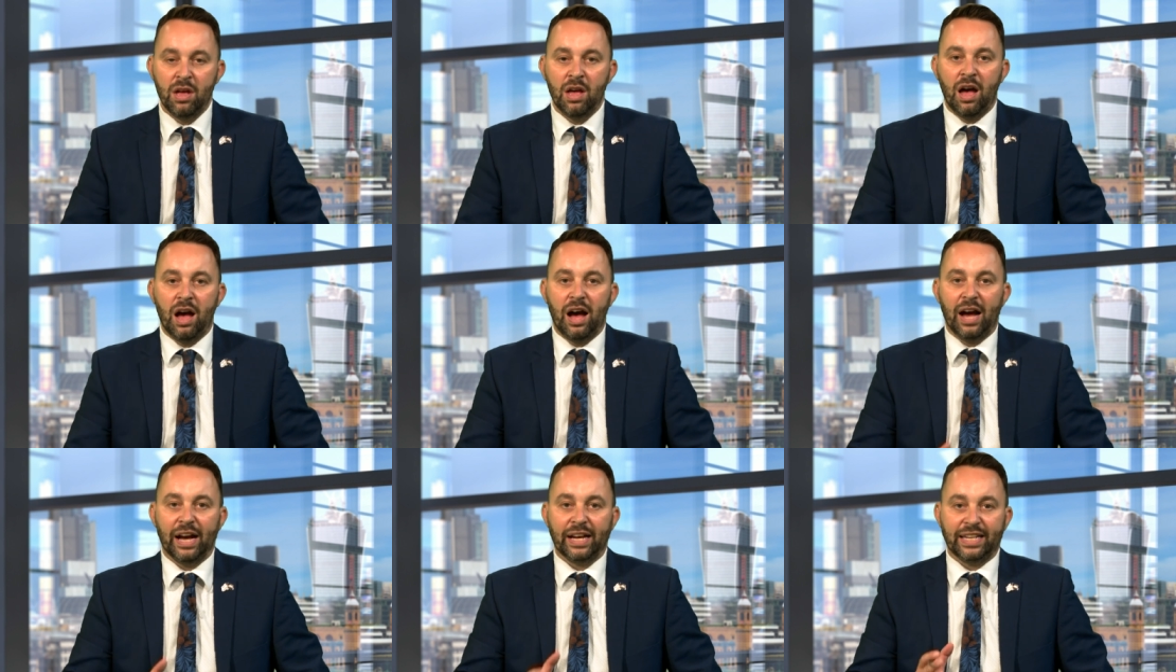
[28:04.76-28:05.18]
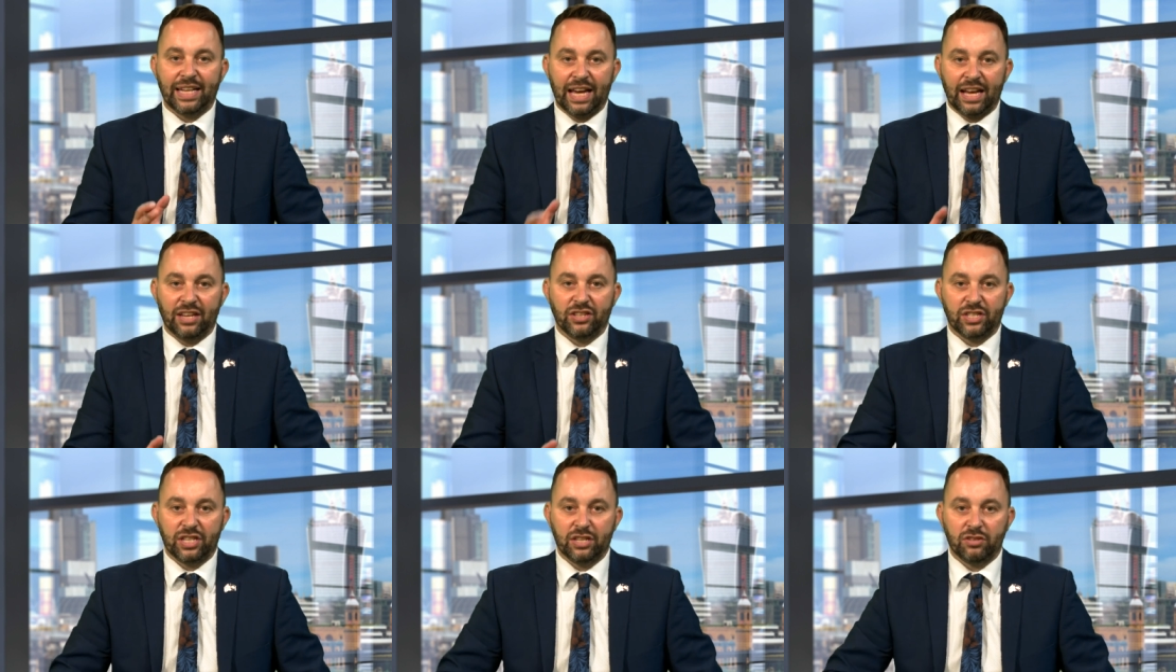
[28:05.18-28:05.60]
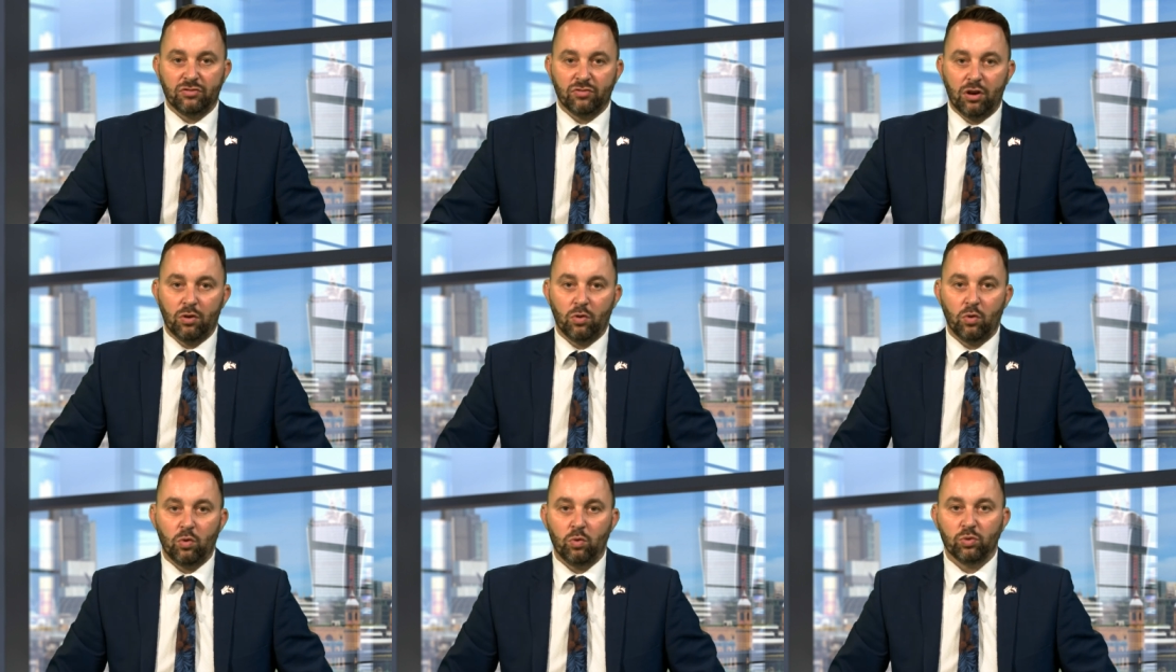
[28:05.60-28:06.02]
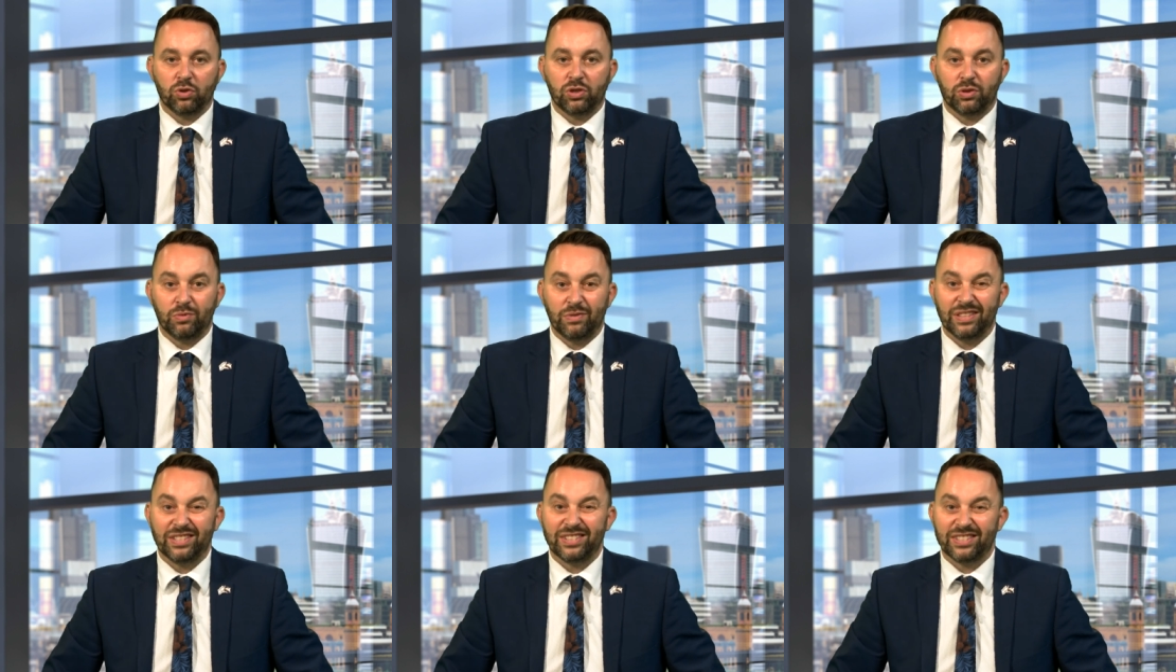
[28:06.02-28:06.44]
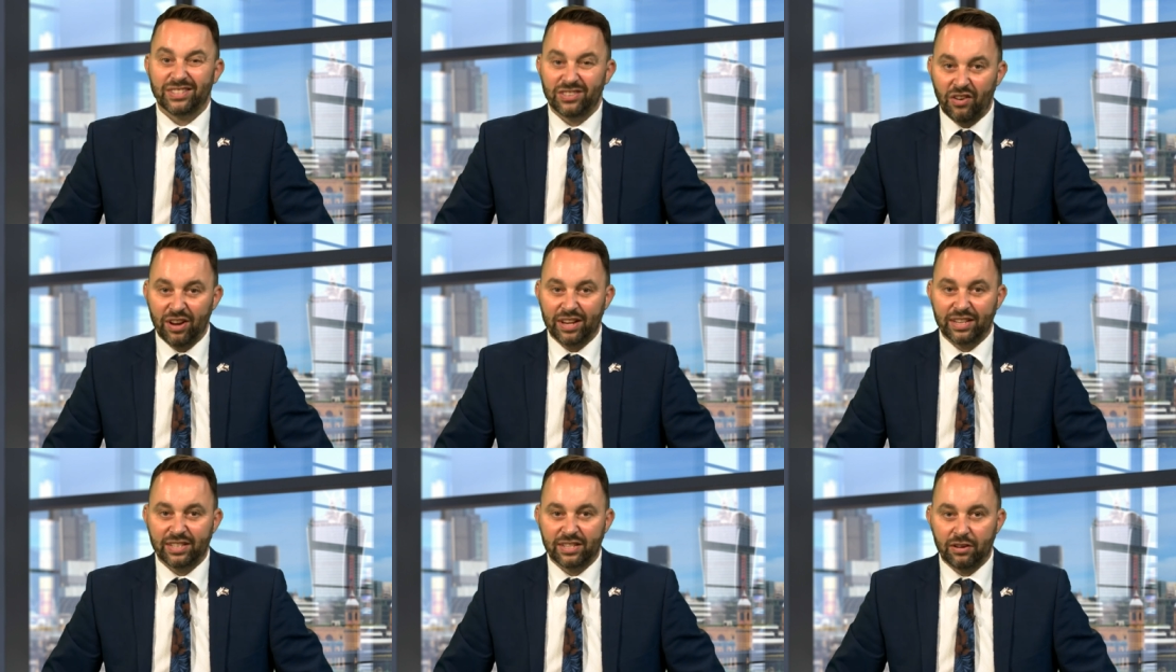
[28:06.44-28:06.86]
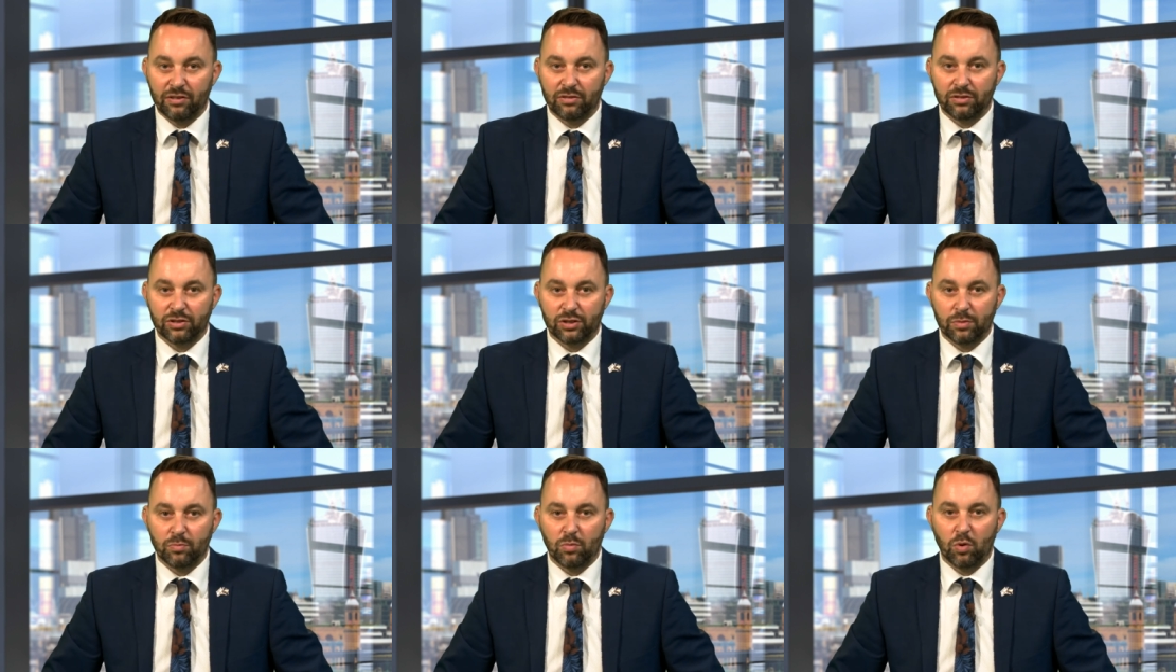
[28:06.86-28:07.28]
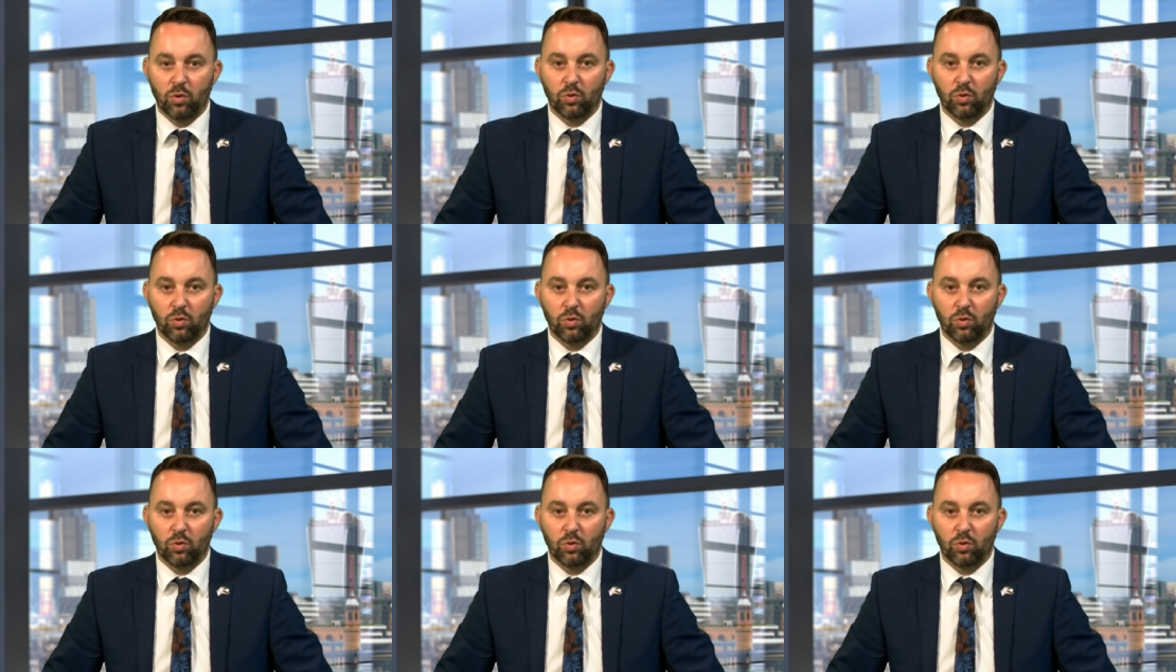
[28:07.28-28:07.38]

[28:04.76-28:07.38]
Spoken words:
against Israel, or to incite terrorism,